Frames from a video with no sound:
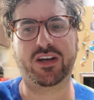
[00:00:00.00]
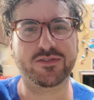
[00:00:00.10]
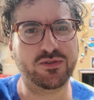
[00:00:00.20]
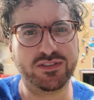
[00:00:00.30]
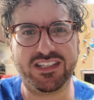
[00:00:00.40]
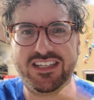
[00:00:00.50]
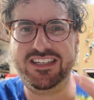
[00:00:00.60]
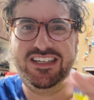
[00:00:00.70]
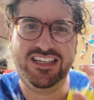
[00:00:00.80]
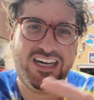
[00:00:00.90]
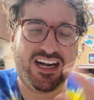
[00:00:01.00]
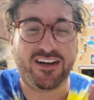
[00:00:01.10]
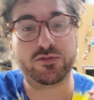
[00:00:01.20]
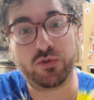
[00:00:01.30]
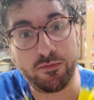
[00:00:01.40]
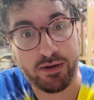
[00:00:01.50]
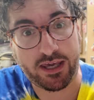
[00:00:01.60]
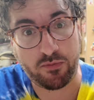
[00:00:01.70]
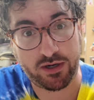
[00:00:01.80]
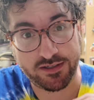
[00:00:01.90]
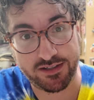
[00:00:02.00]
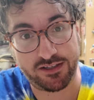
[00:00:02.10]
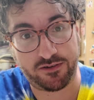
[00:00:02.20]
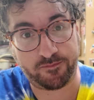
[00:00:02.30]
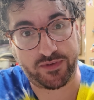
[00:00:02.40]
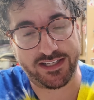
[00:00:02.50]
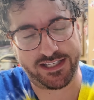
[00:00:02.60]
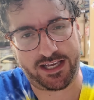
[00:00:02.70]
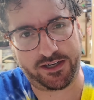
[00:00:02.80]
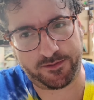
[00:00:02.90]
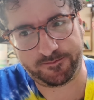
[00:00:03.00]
I was real picky when I was little as an eater.